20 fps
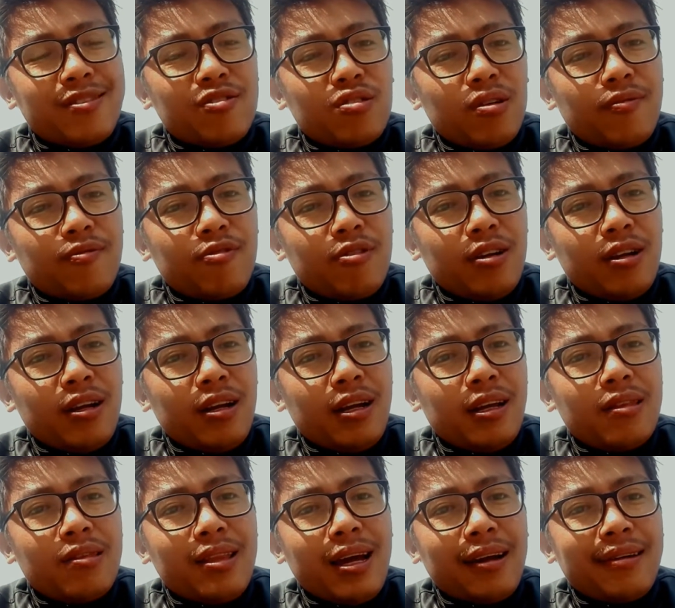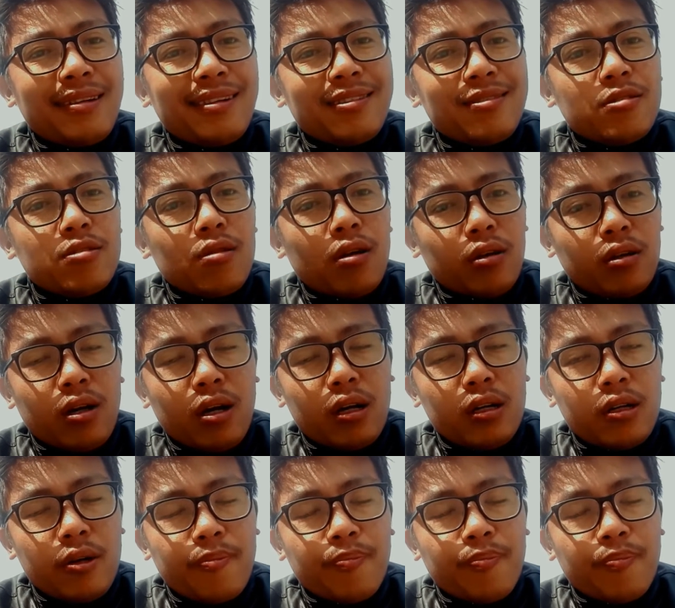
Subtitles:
software, that is Shotcut.